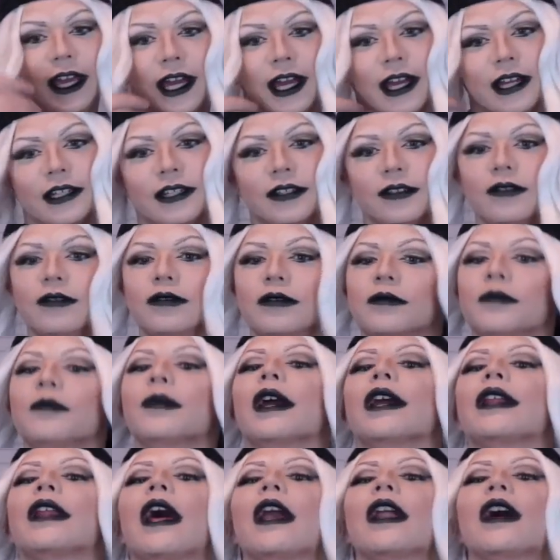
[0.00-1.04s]
I had to
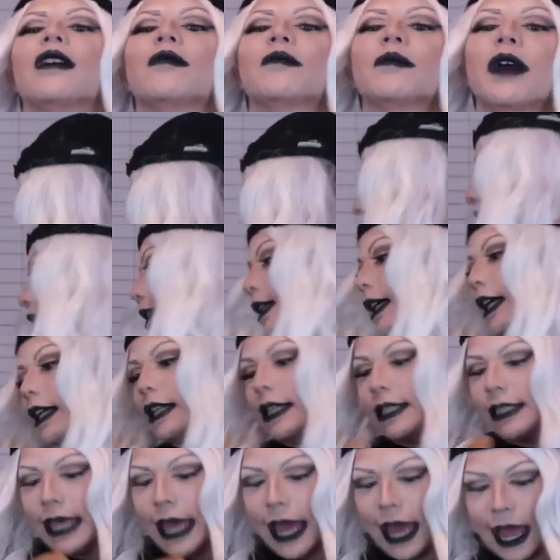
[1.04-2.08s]
pick that up. I did get
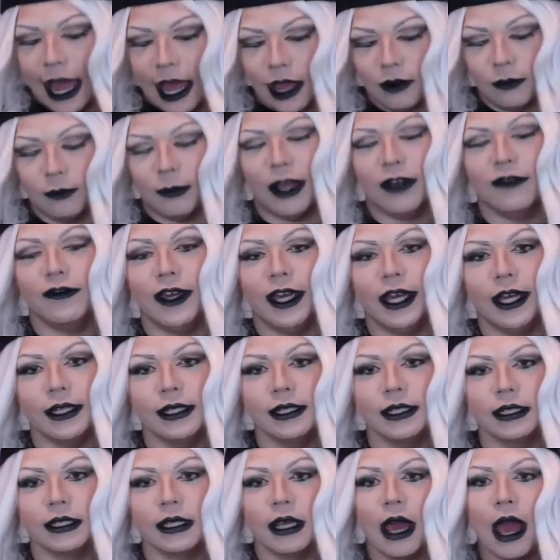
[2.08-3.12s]
this hat by
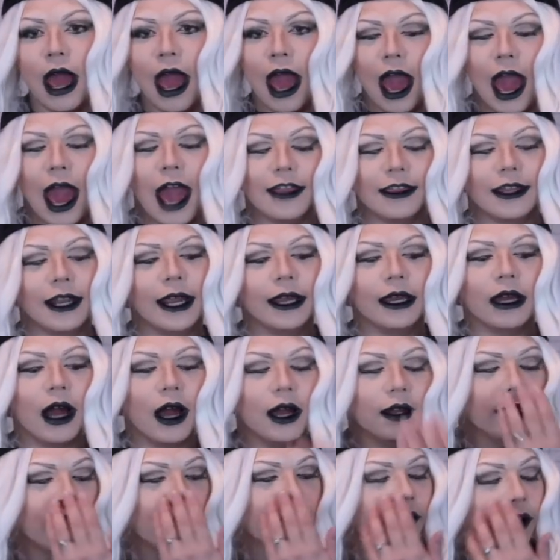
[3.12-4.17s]
Vans, and then I
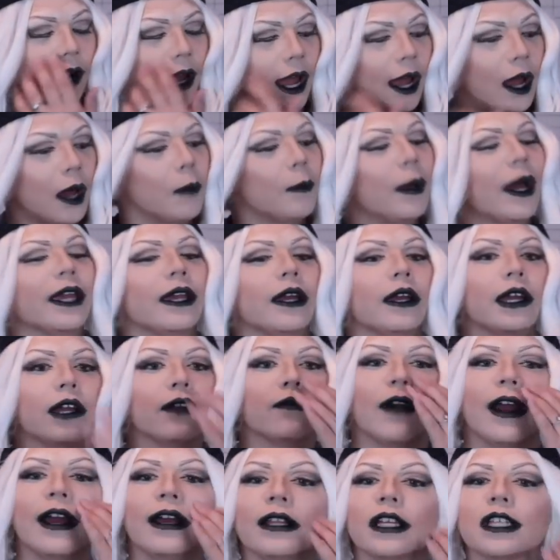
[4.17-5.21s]
got another hat by Young
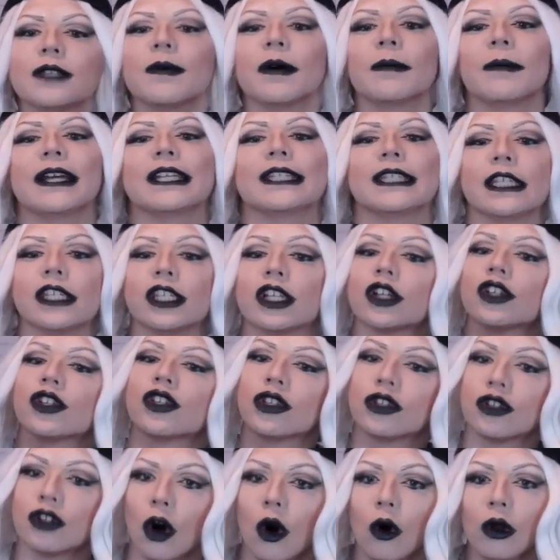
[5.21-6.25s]
and Reckless, but my sister
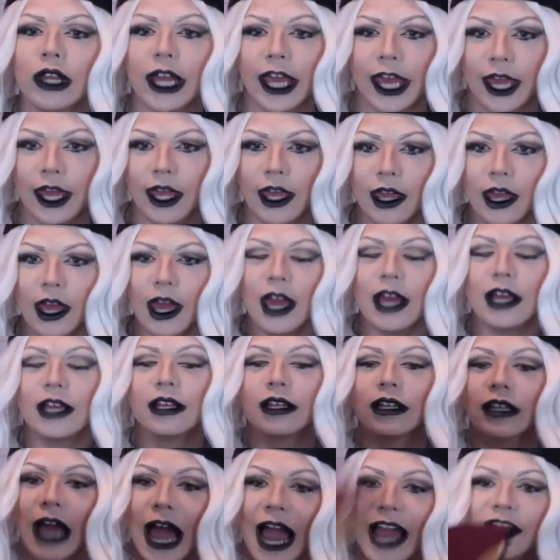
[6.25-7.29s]
stole it.
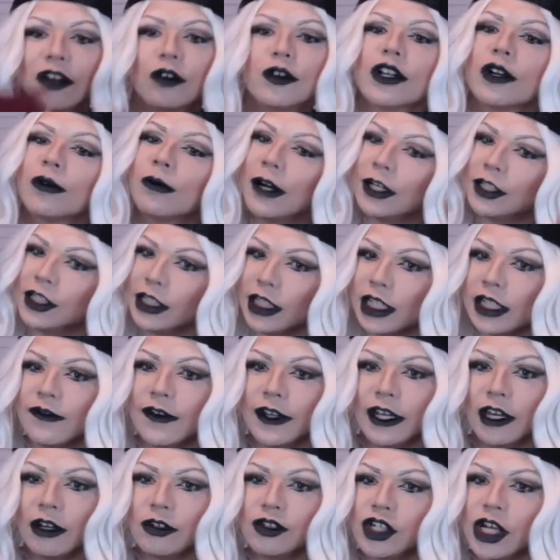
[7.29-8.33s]
I know you're watching this
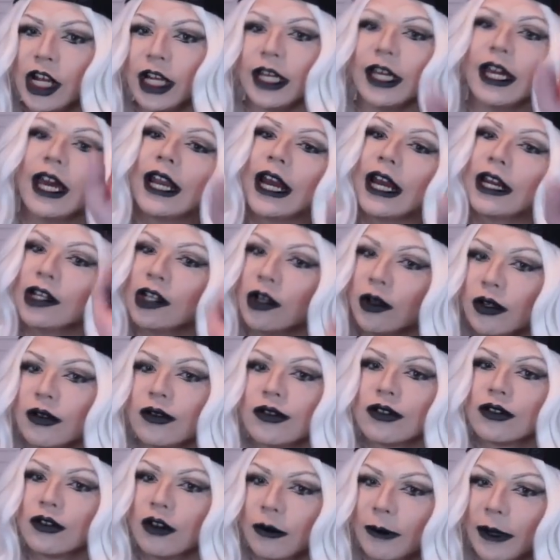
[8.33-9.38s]
video, Jenny, and I know you
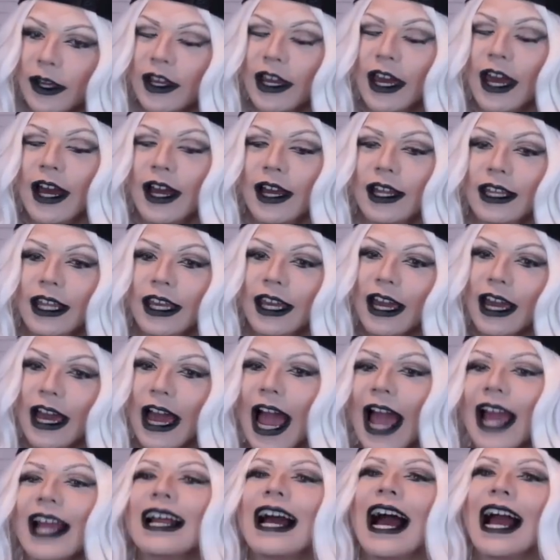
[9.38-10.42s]
stole my hat. Like,
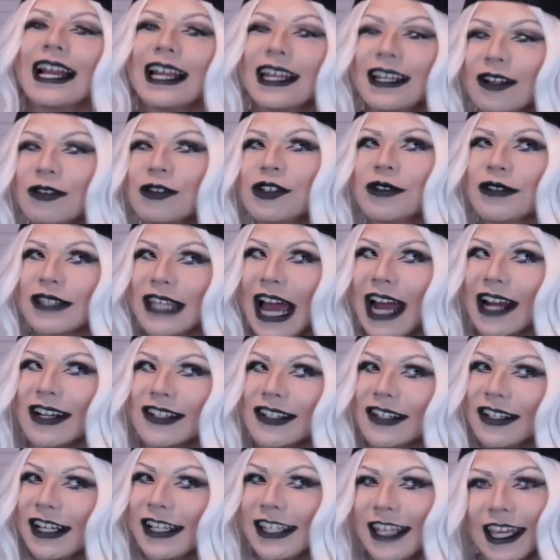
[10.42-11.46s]
I, I didn't know she was
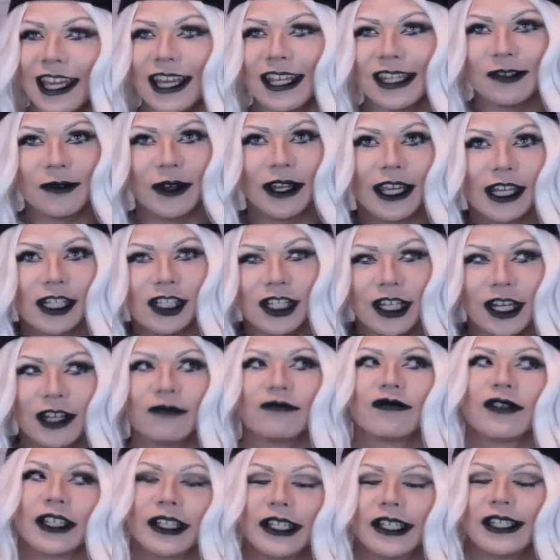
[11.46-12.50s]
actually going to take it, so I guess she
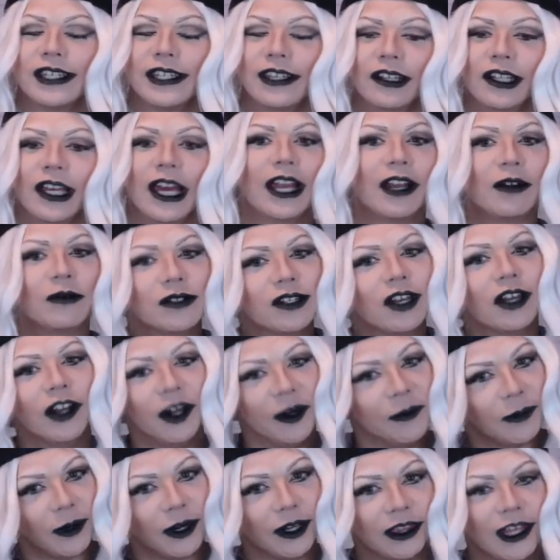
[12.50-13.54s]
didn't really steal it. And it was on
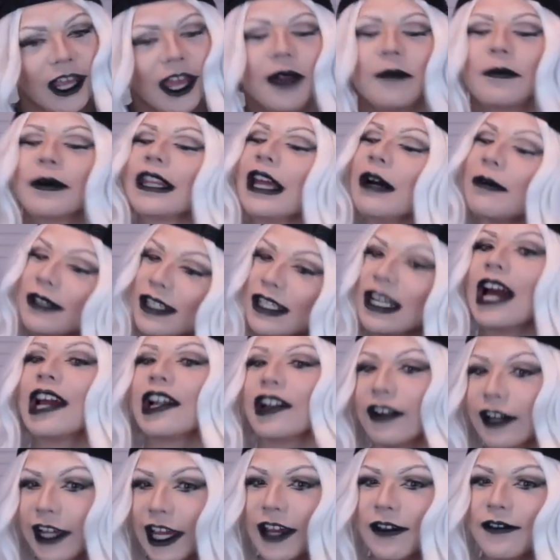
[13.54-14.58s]
her birthday, but that was not
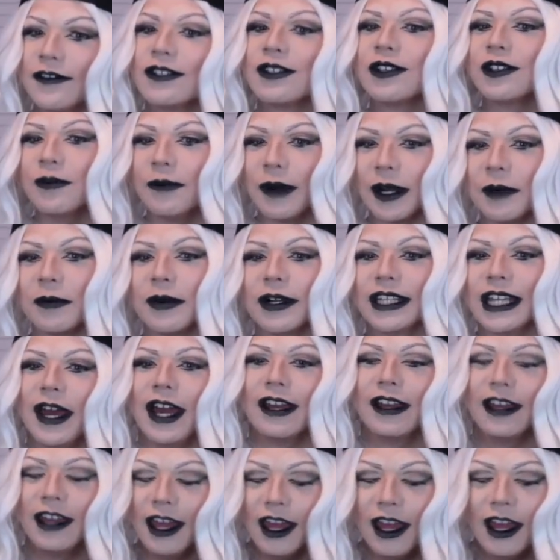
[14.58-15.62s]
your gift, so you better bring
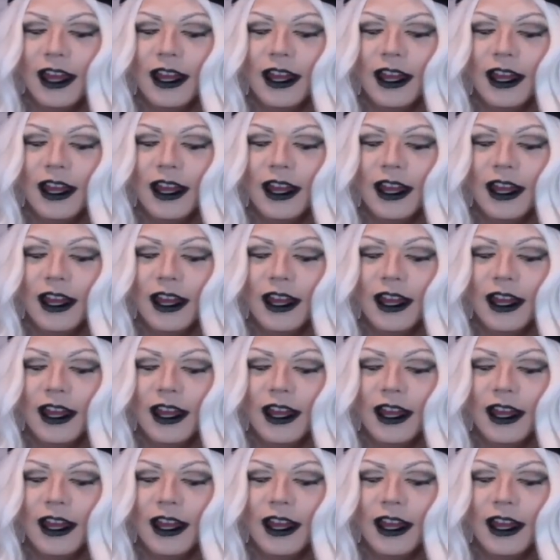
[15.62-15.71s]
back.